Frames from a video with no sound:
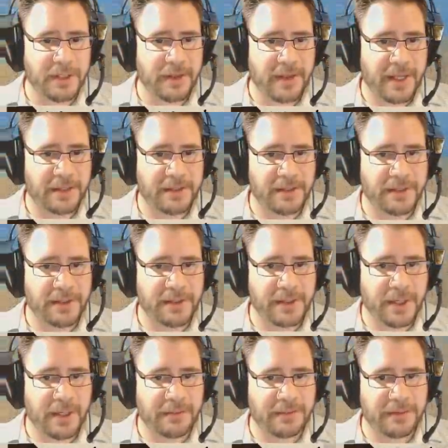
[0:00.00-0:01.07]
that turns
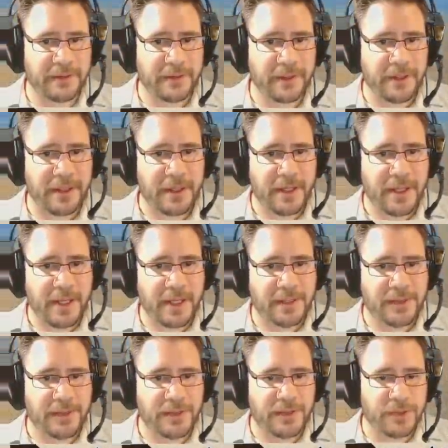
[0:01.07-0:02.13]
off. As
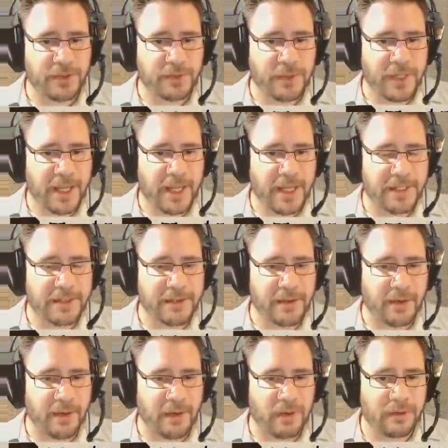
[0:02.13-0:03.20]
soon as
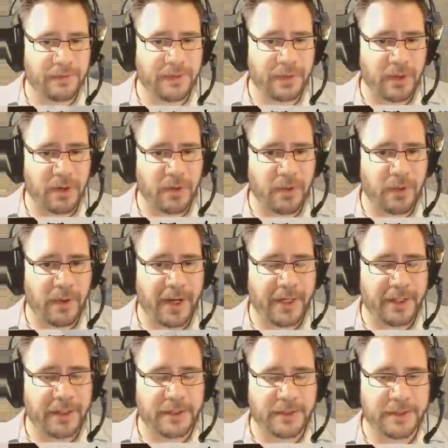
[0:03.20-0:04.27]
all of the
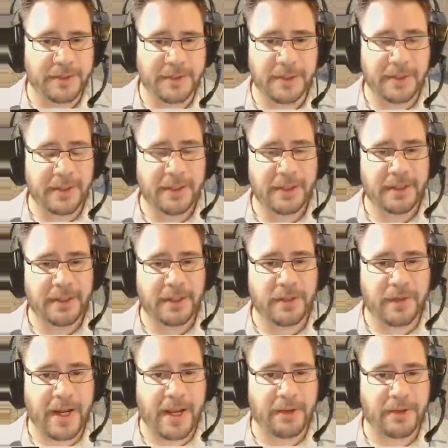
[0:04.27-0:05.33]
required
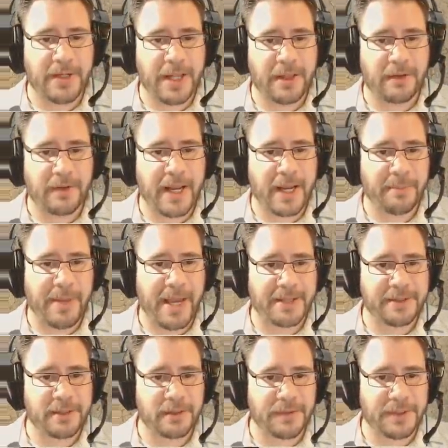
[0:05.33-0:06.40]
ground netherrack
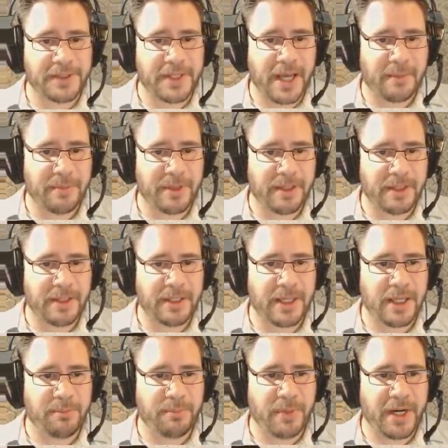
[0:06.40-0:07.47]
passes over top,
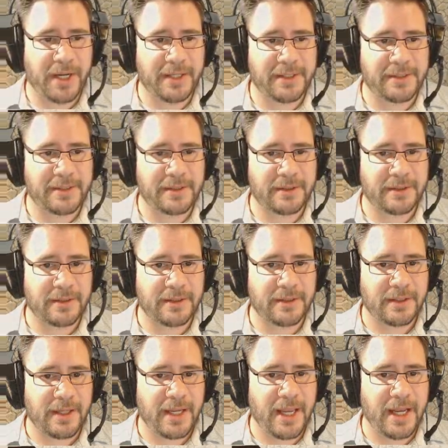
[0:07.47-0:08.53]
it breaks,
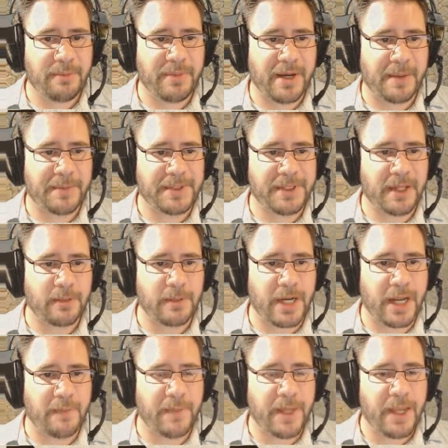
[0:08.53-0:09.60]
and it pops another one
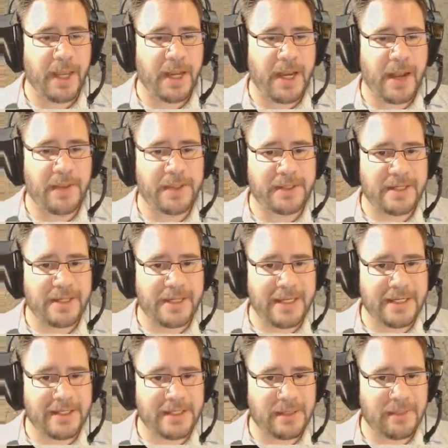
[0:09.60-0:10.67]
out. Now, this
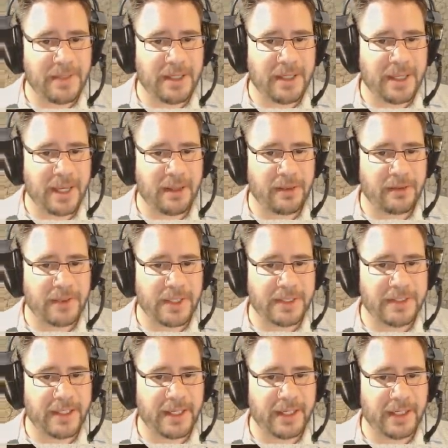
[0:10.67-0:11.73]
needs to be a 3
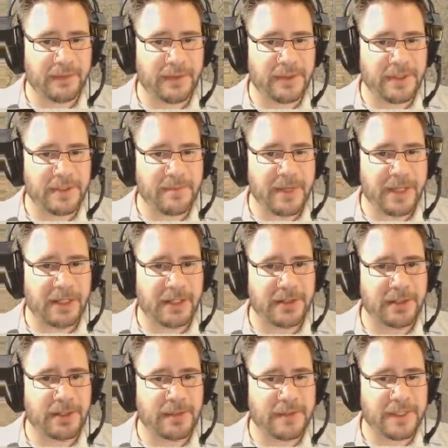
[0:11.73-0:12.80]
tick. If you just make it a
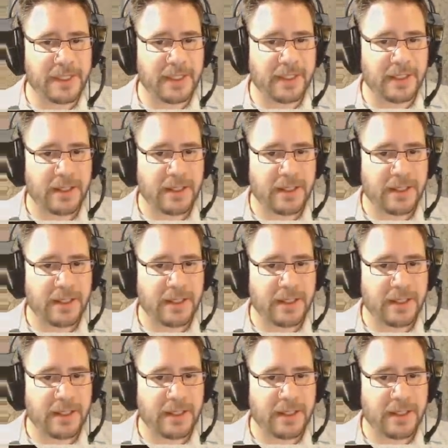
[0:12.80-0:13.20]
2 tick,